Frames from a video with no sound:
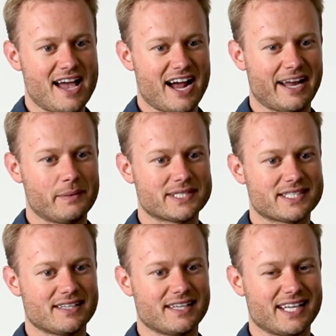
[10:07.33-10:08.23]
And
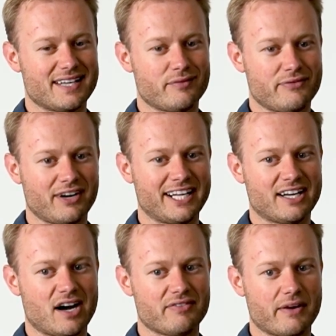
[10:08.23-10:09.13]
funnily enough,